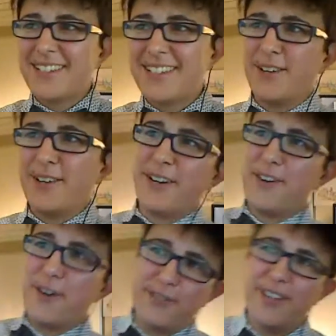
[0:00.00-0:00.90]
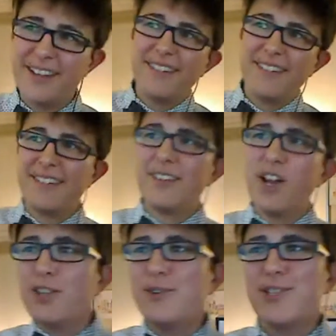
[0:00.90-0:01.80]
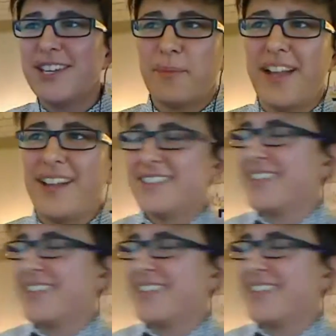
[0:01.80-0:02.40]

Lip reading: So I don't know if it loosely applies.